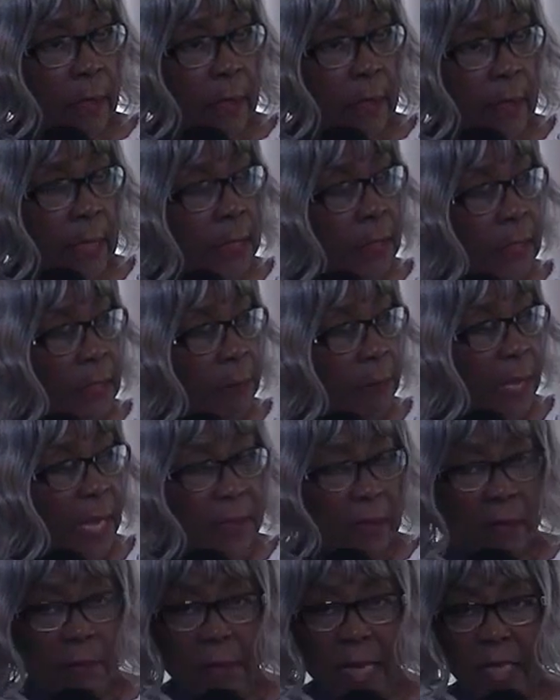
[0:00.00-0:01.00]
They could have
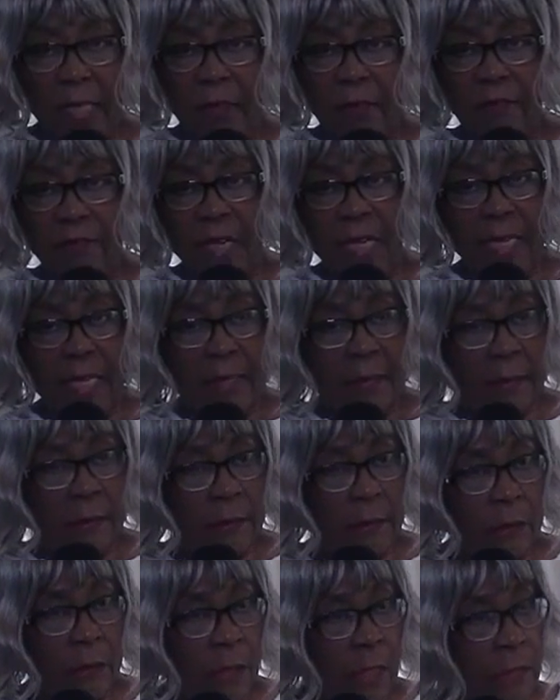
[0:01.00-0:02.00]
backed up out of the fight,
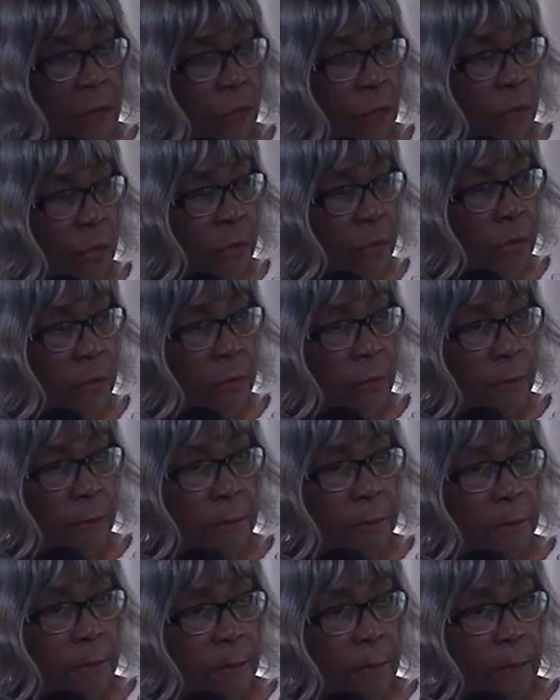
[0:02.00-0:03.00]
in other words.
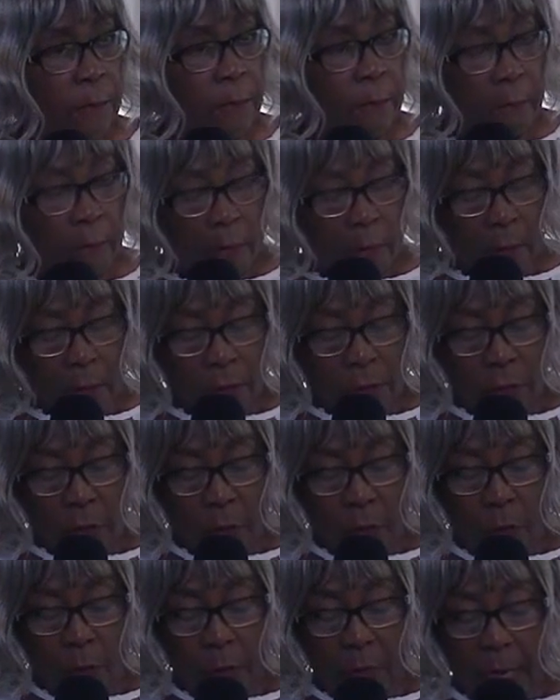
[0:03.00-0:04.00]

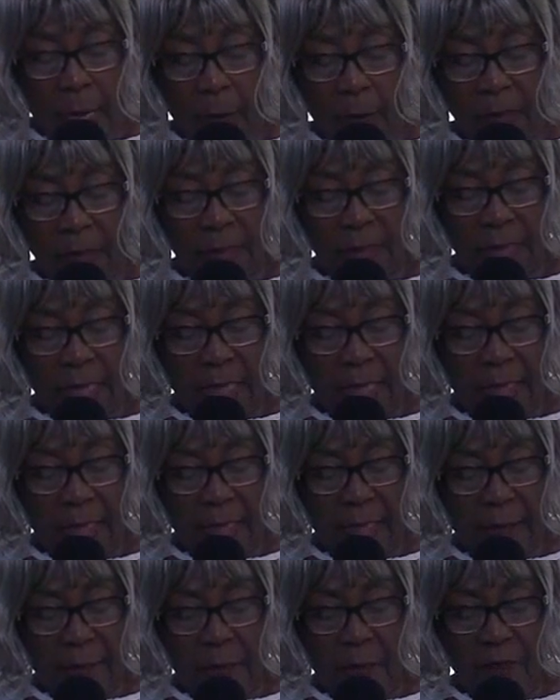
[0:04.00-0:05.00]
So I want to say it
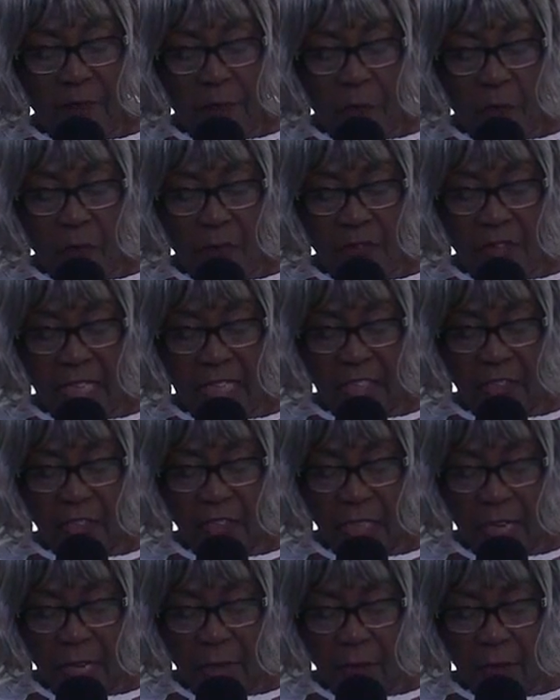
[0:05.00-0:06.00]
again. Before they
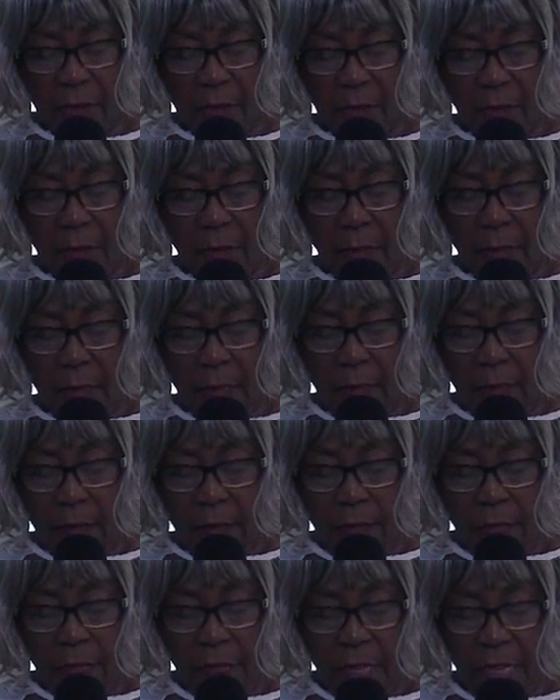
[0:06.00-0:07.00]
shouted,
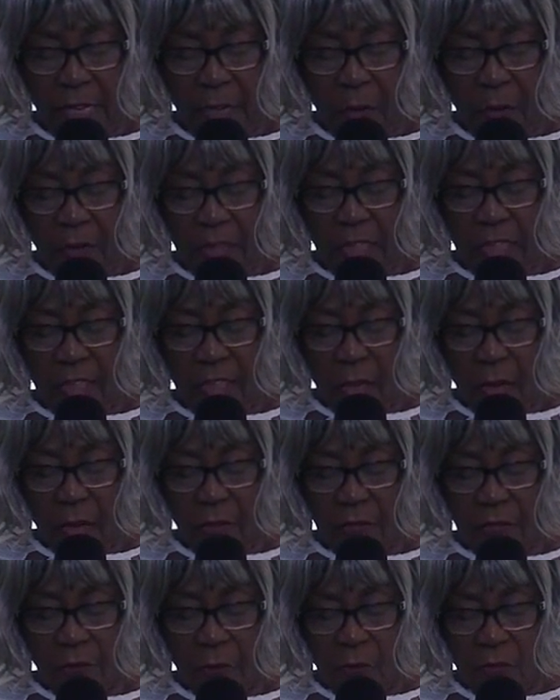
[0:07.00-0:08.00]
they only
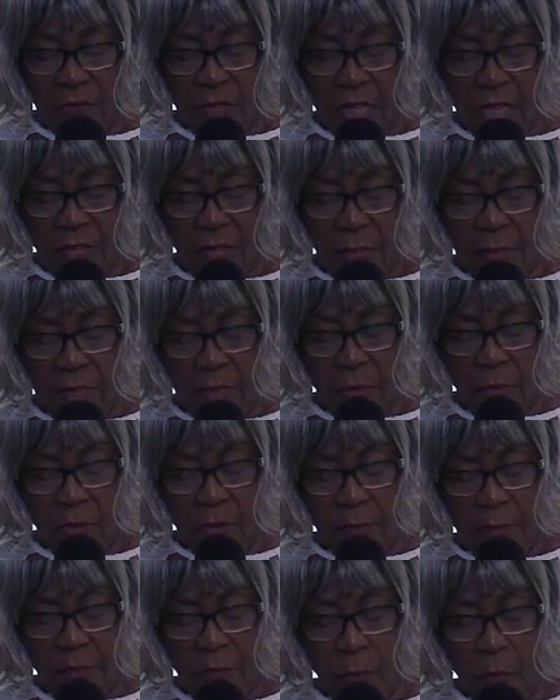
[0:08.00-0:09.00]
lost 4,000 men. So
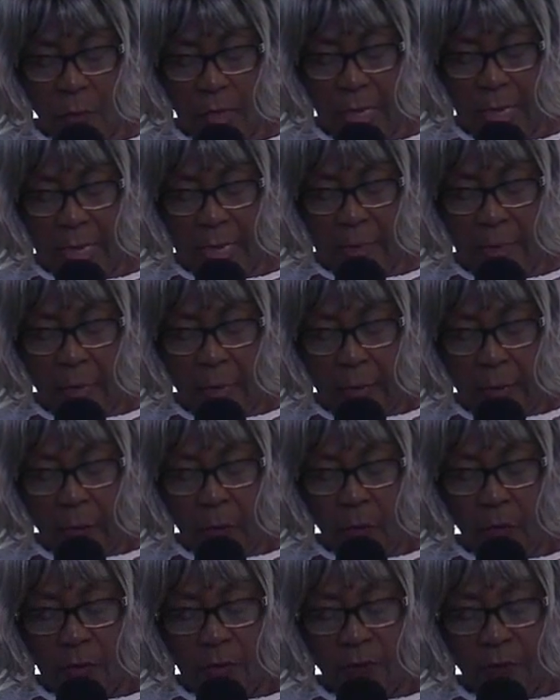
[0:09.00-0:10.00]
in between
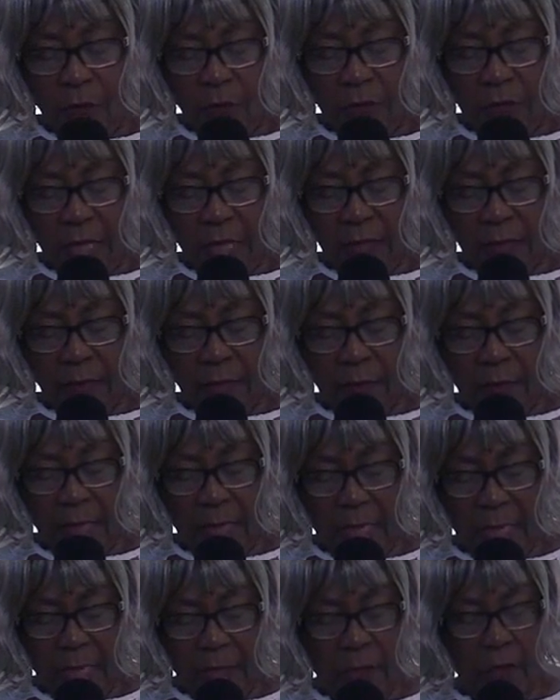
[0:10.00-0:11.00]
losing 4,000
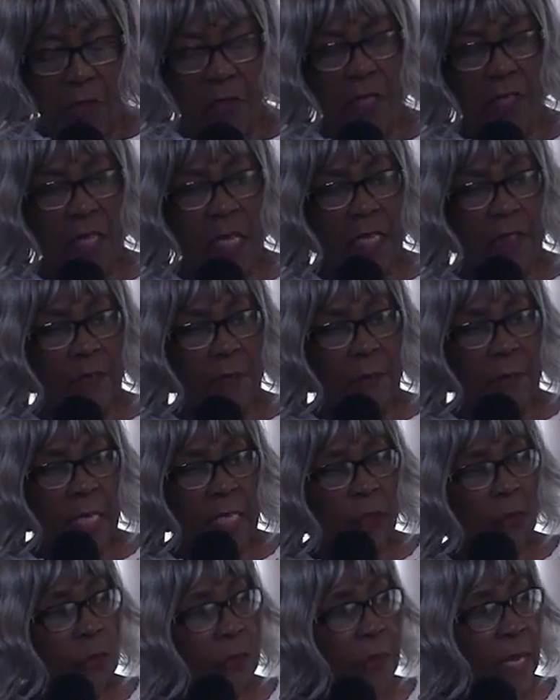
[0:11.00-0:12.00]
men and 30,000
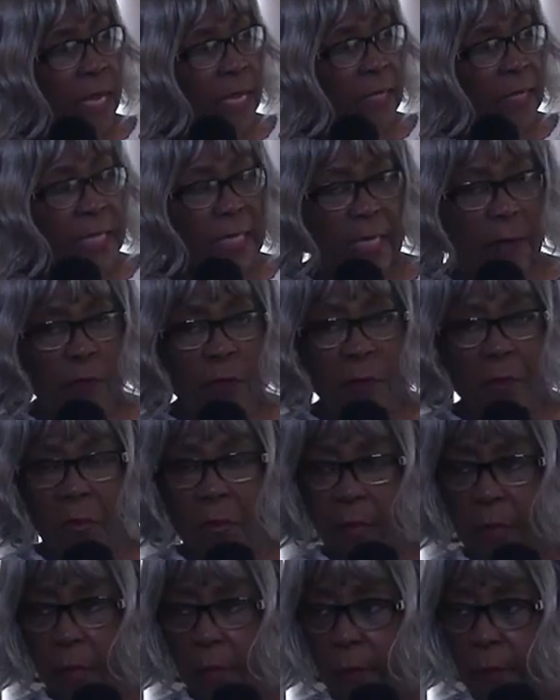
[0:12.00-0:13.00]
men, too bad they didn't
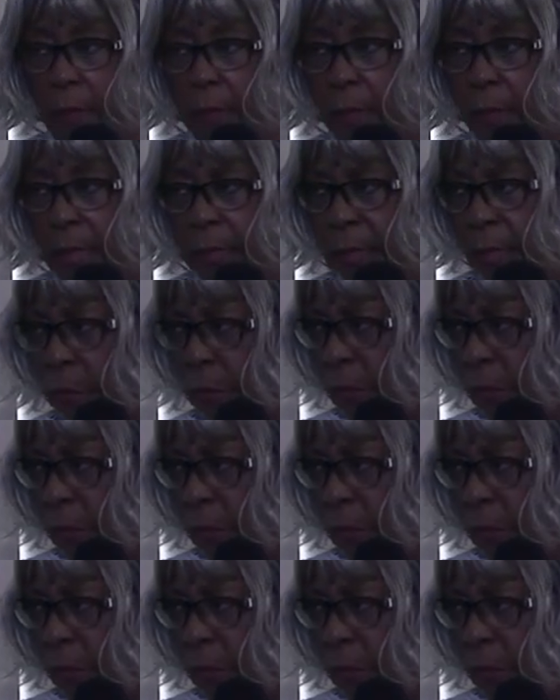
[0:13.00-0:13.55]
repent. And said,